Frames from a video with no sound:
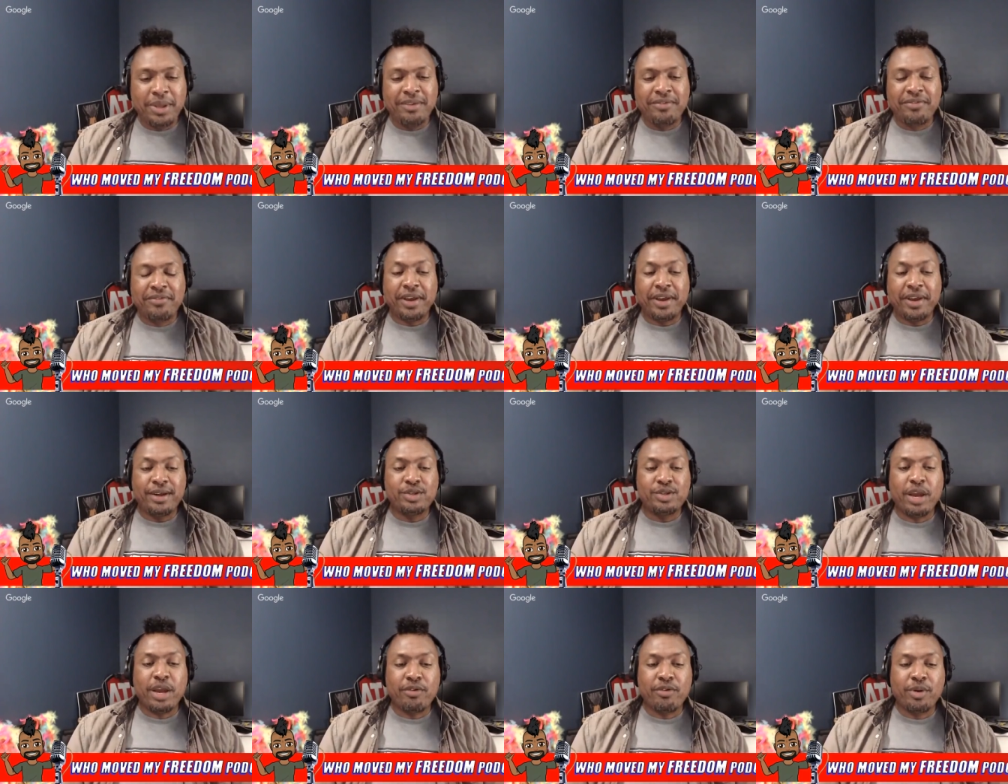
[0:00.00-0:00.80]
fair
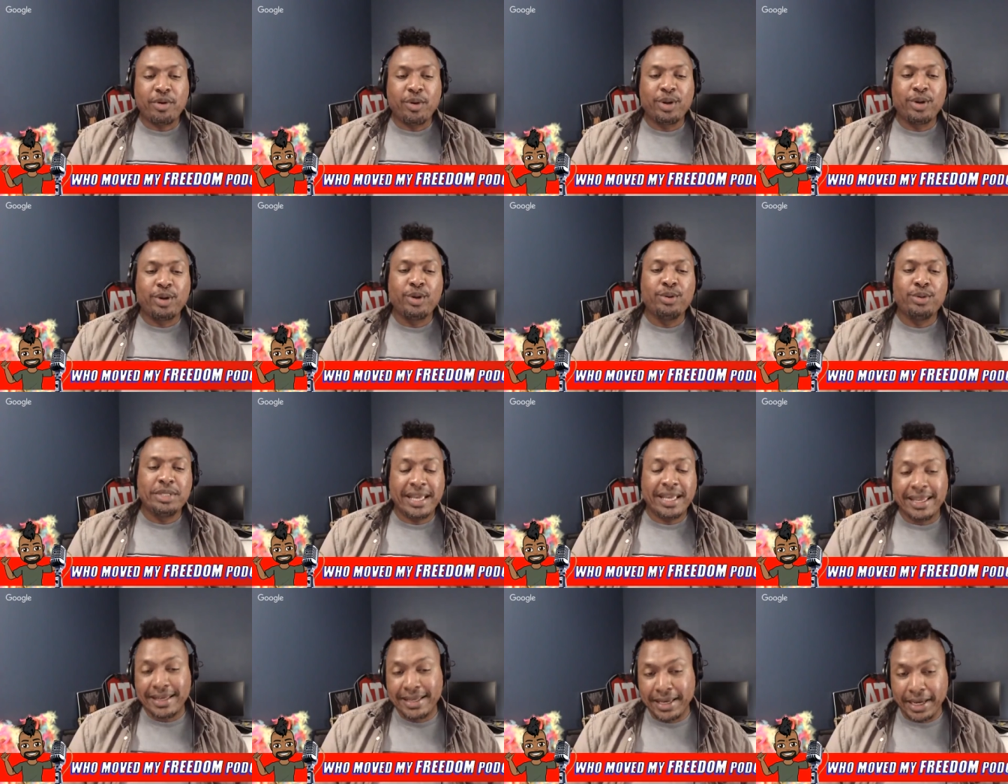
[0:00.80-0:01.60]
to everyone who
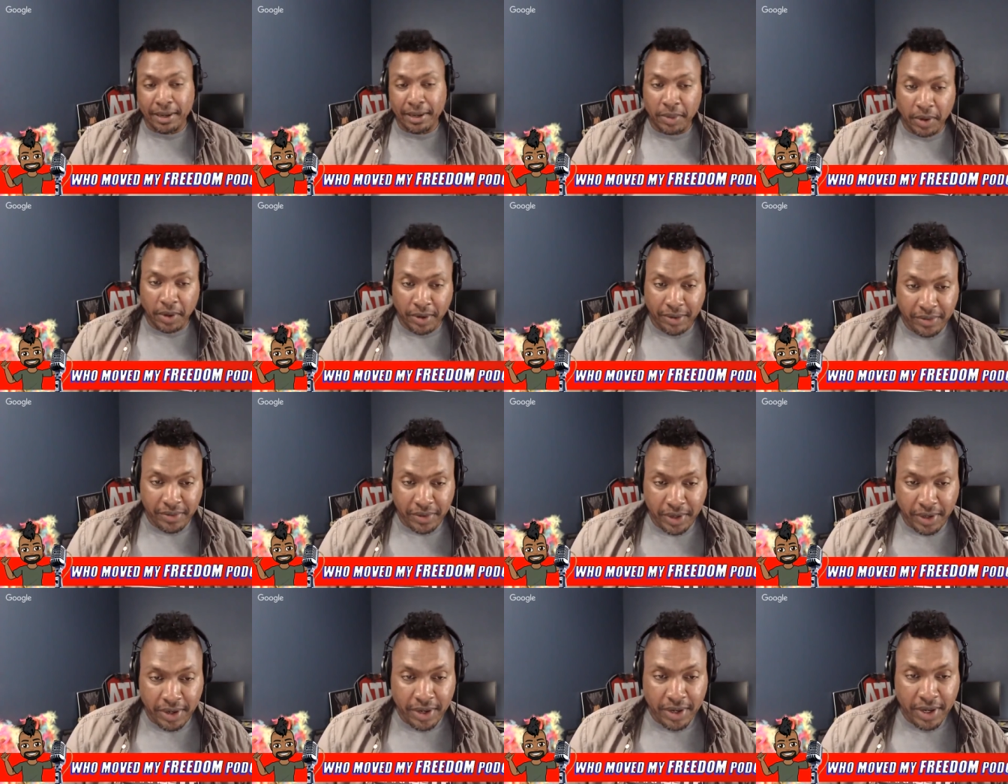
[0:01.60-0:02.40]
did come
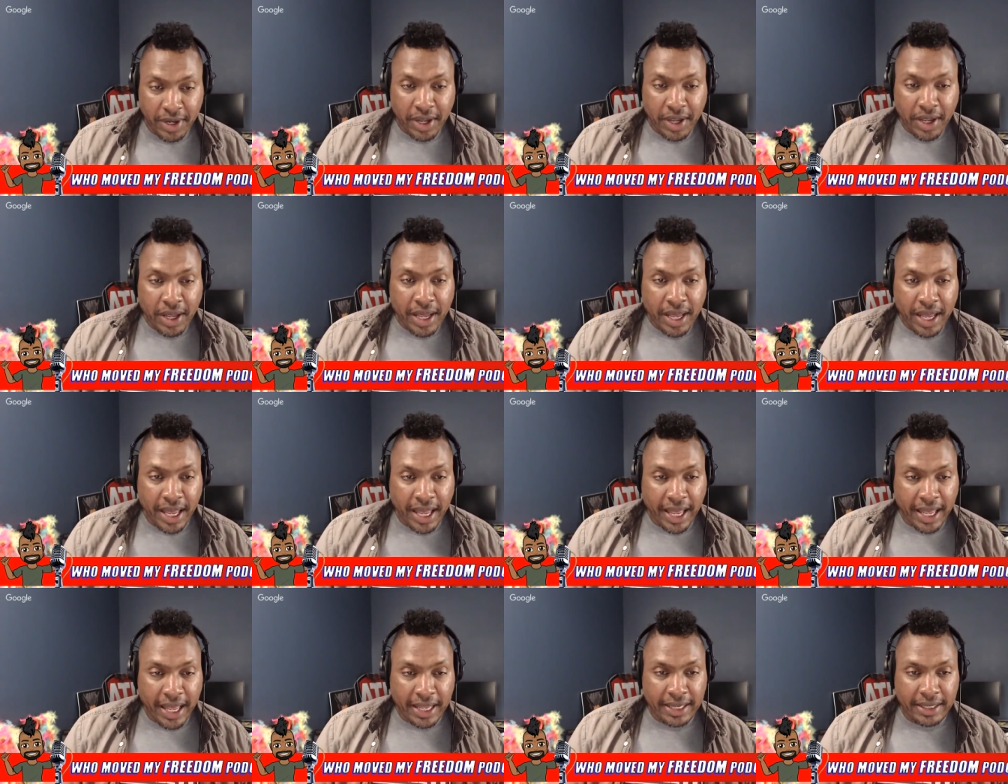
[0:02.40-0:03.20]
over
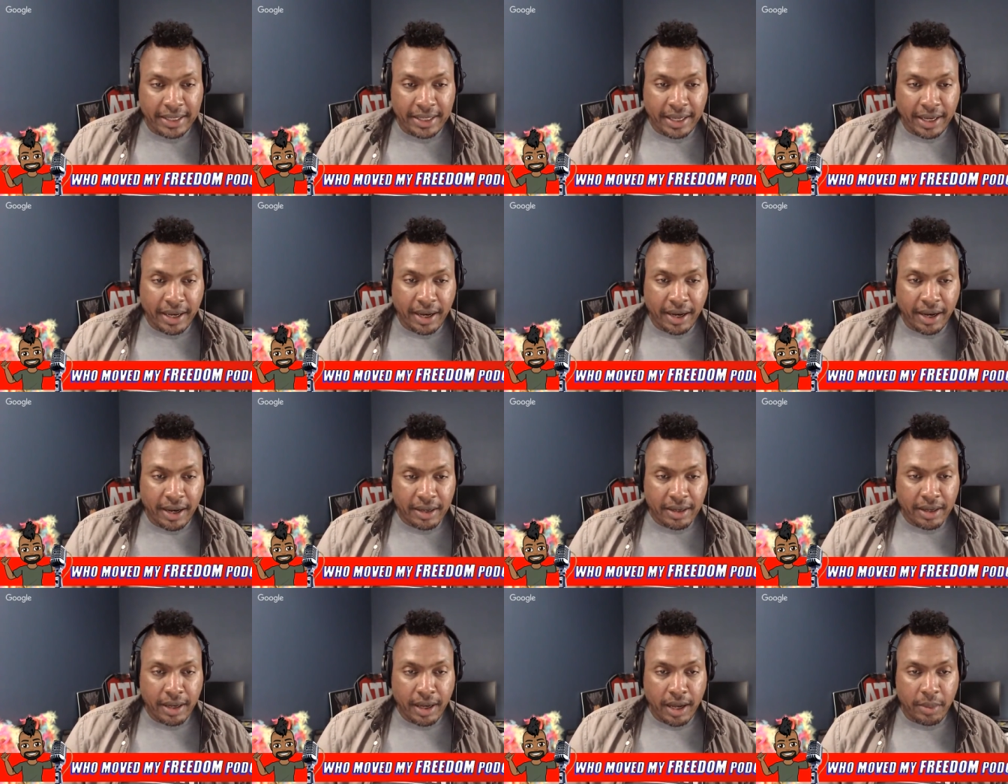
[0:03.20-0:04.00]
and uh,
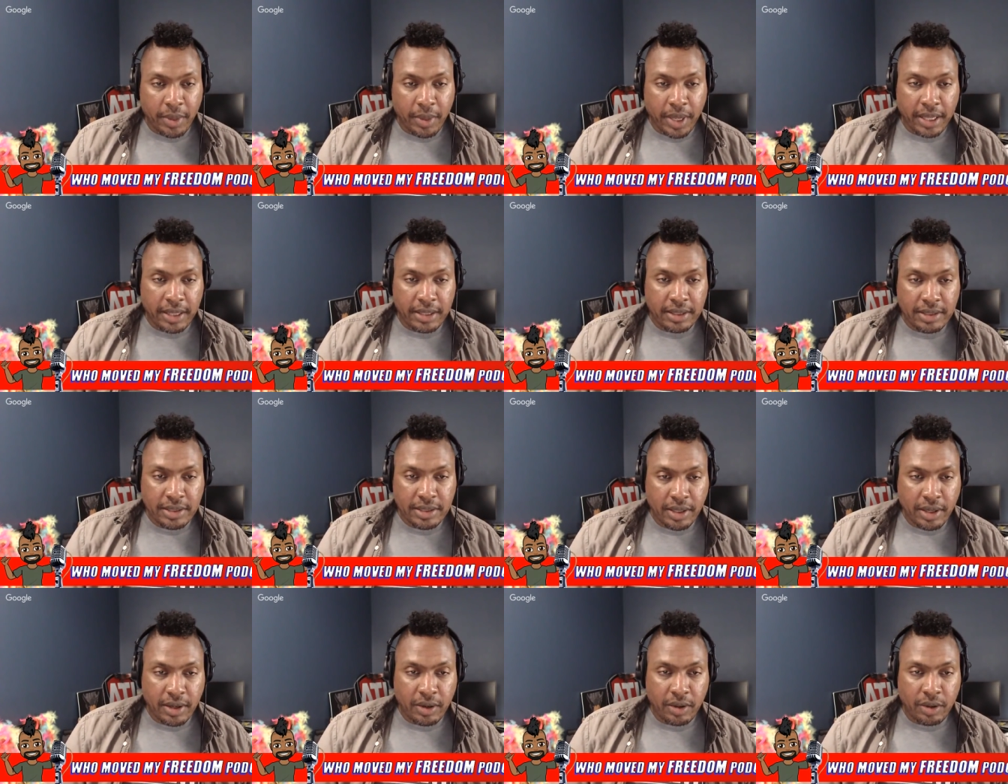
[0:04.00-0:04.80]
comment.
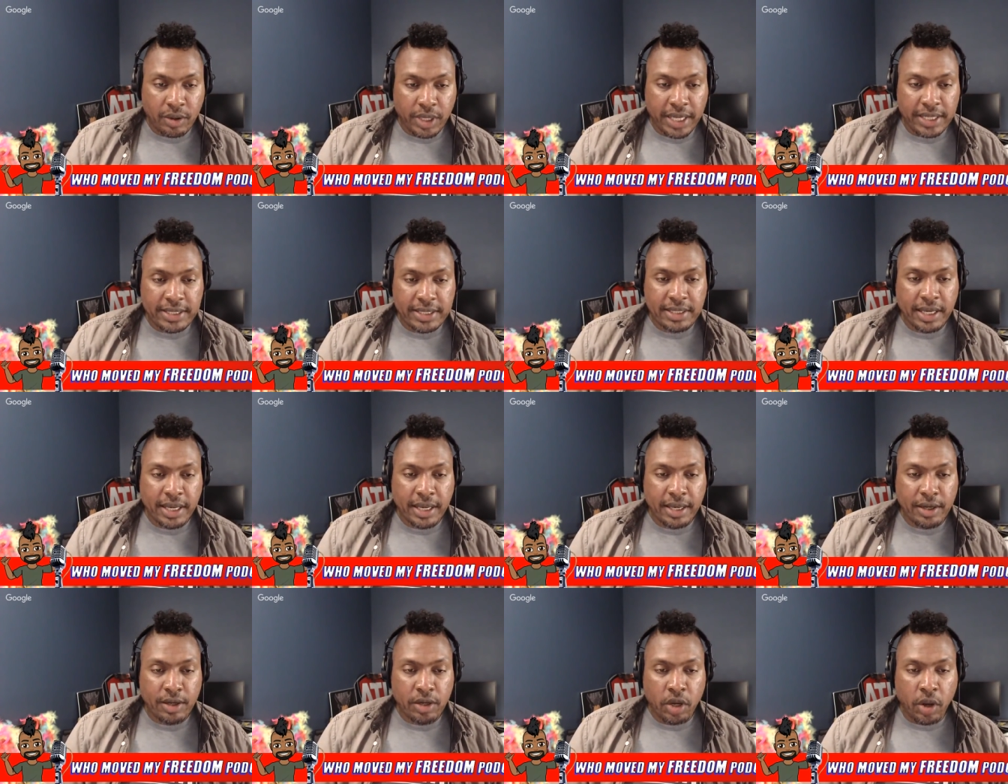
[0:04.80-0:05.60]
So let's see.
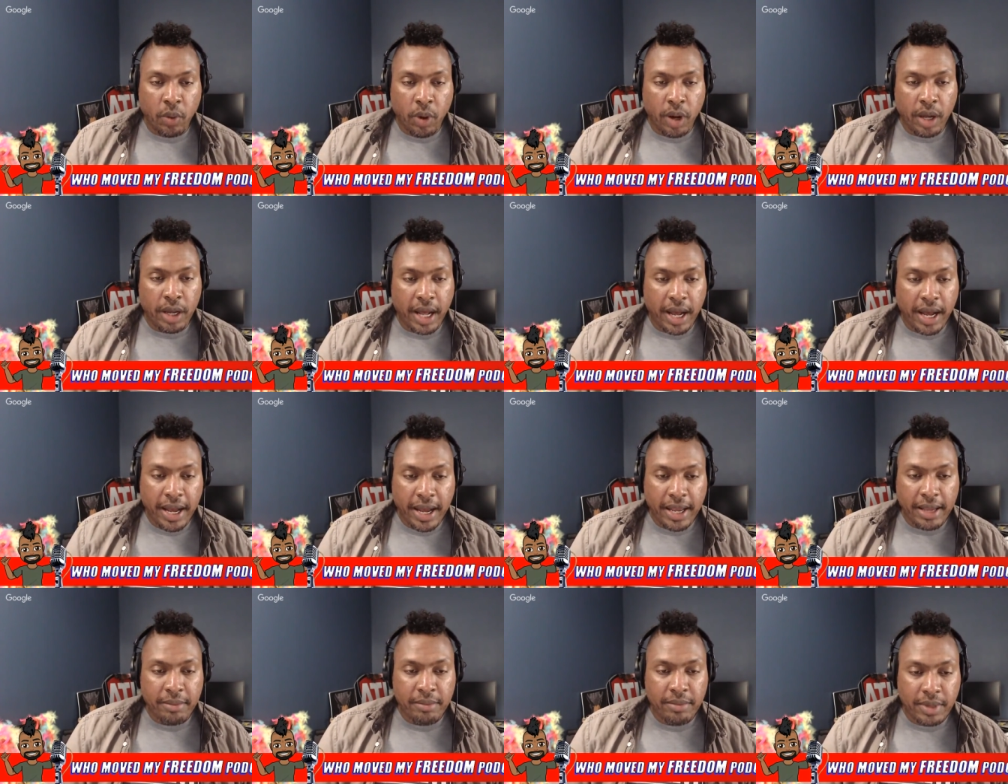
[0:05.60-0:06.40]
You know what?
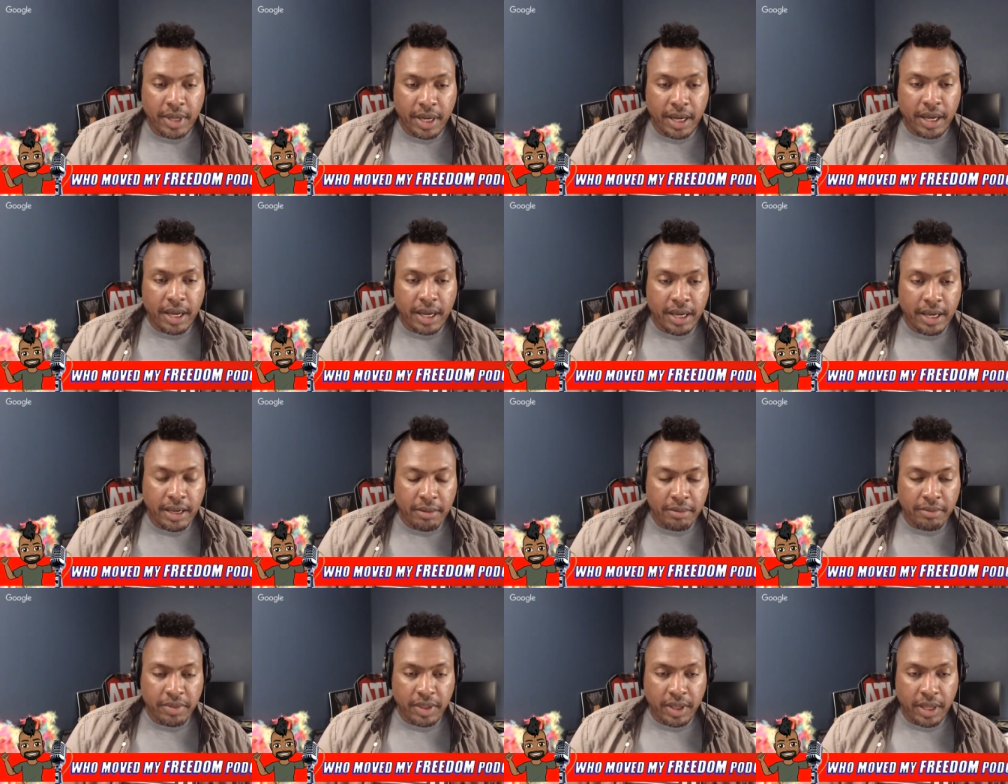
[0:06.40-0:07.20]
I'm
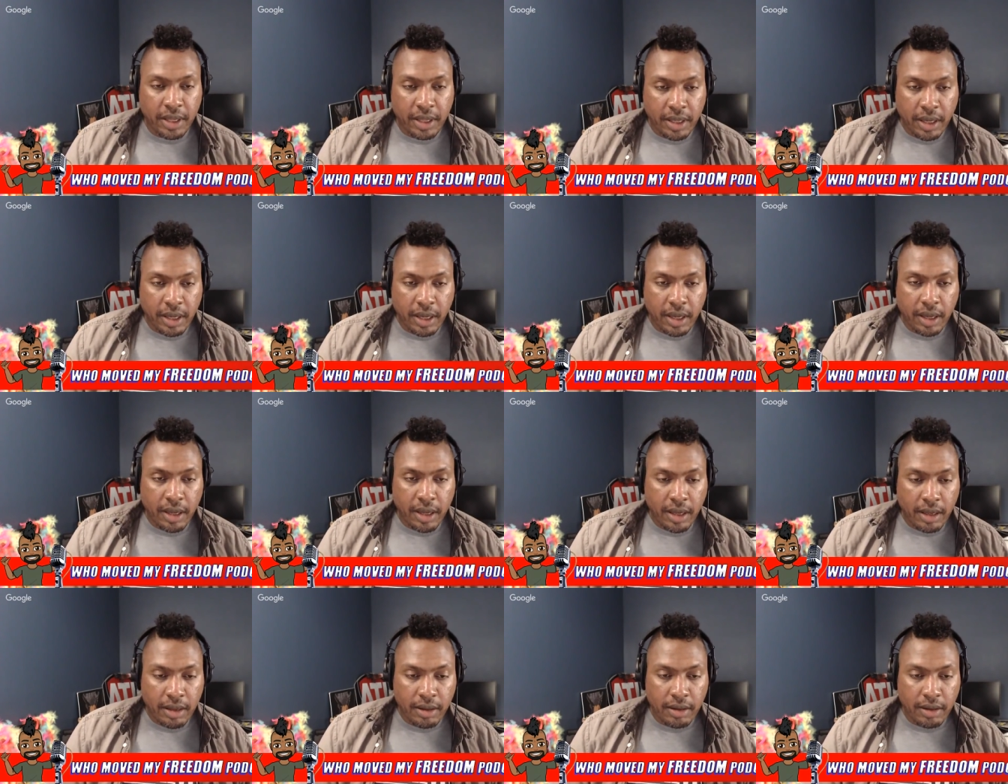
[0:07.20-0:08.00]
I'm
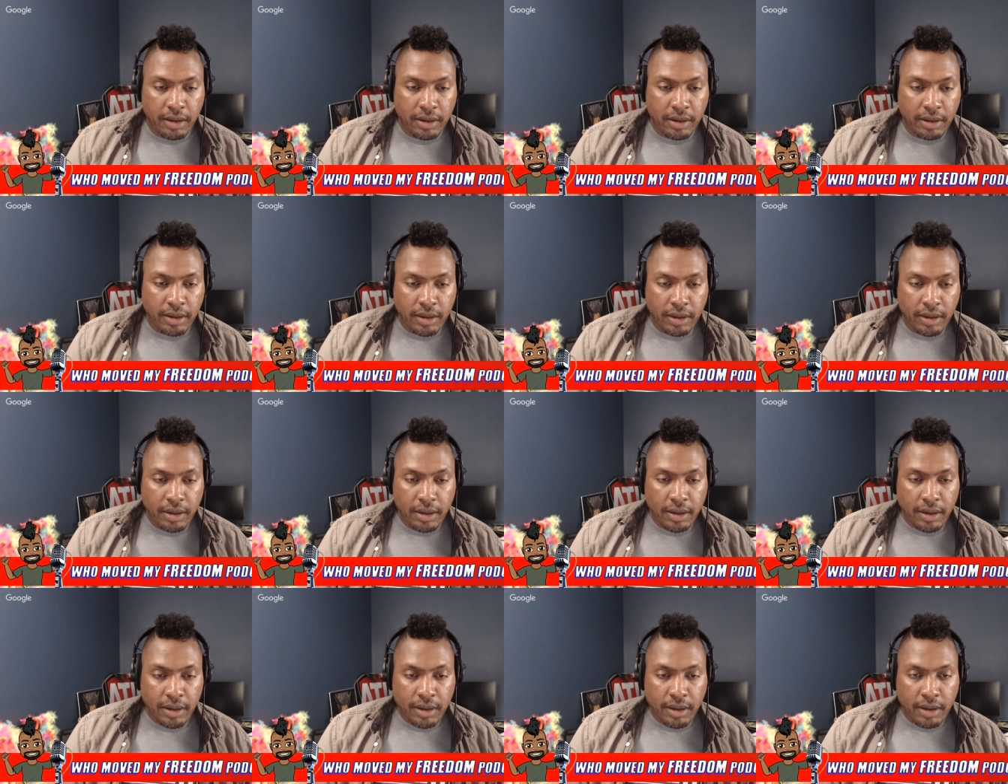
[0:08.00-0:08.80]
thinking.
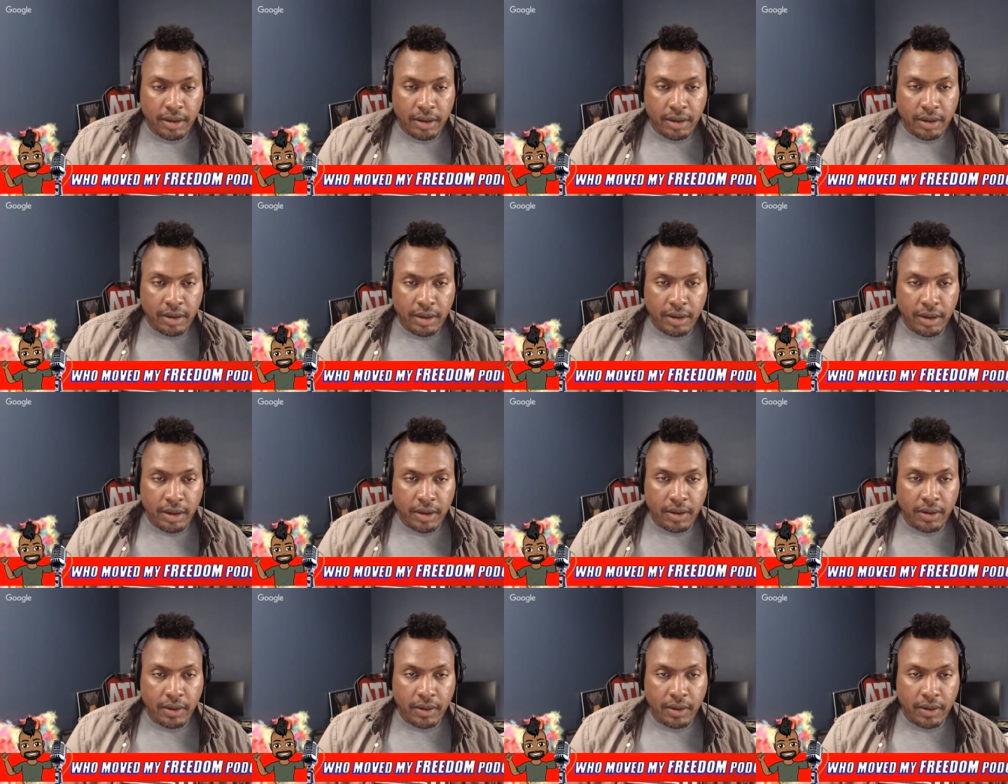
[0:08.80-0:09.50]
Huh.